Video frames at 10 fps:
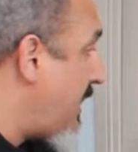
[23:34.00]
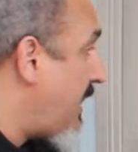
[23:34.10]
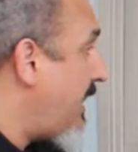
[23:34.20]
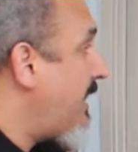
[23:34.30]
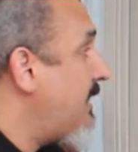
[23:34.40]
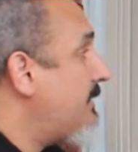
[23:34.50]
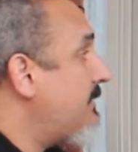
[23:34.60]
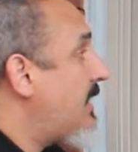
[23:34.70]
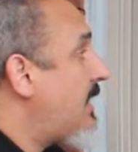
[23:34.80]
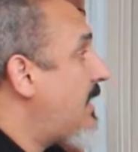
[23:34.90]

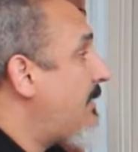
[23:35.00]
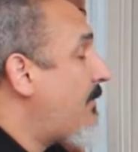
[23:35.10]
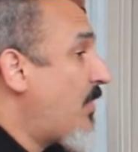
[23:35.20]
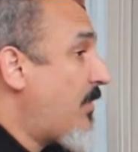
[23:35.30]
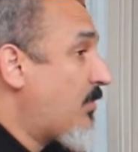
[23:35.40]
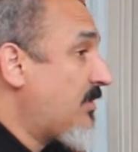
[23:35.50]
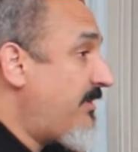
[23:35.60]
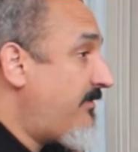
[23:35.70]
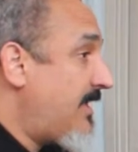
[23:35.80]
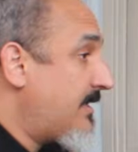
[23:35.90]
And we were
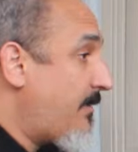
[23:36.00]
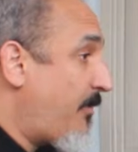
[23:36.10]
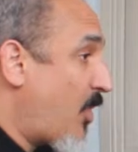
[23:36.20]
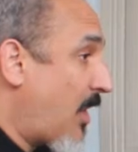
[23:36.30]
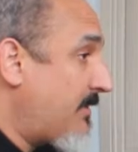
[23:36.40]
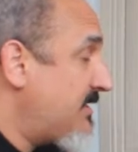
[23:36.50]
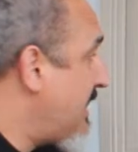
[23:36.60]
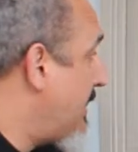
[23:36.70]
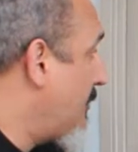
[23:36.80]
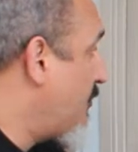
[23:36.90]
living in an apartment
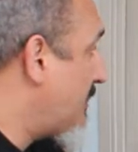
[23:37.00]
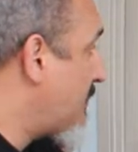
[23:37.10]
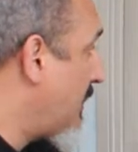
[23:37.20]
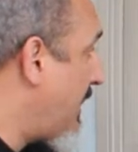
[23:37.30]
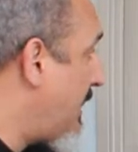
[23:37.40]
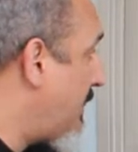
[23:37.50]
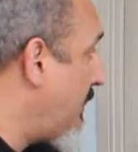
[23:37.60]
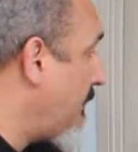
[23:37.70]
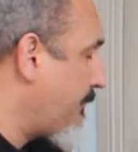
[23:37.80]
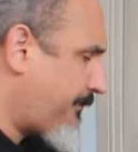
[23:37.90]
down in Chester
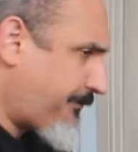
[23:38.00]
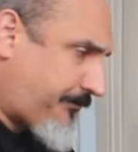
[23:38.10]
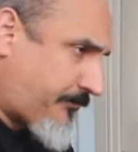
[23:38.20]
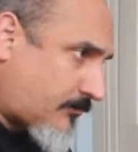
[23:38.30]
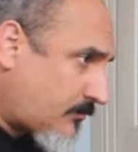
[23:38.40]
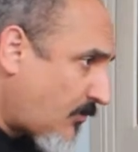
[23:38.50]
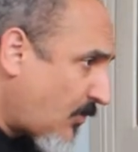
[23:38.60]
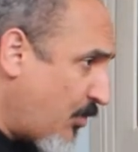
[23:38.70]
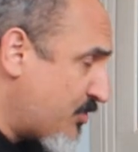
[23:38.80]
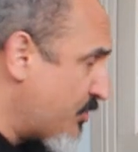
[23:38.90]
County,
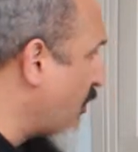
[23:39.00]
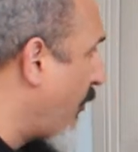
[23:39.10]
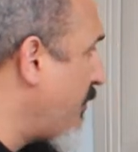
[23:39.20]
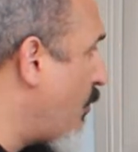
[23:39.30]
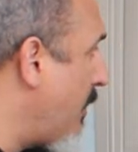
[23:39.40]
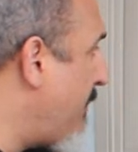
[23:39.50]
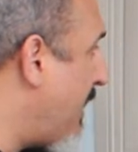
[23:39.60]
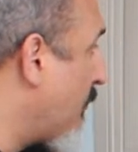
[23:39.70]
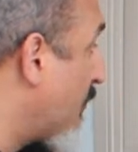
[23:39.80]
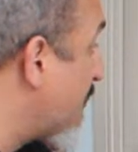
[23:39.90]
which was only one
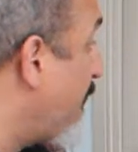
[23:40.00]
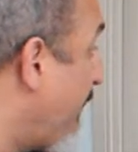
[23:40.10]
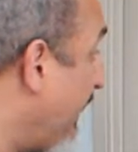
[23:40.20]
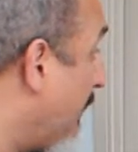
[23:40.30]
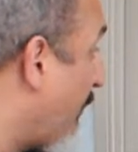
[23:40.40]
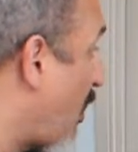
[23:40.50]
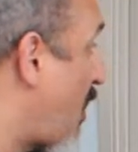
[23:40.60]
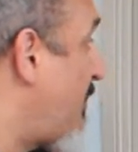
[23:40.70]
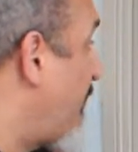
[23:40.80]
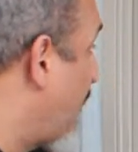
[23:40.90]
bedroom. It was a big
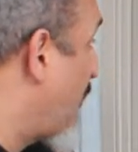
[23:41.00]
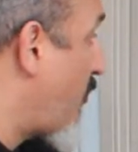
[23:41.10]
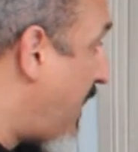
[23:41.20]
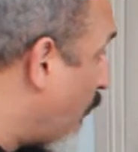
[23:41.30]
apartment, but it only had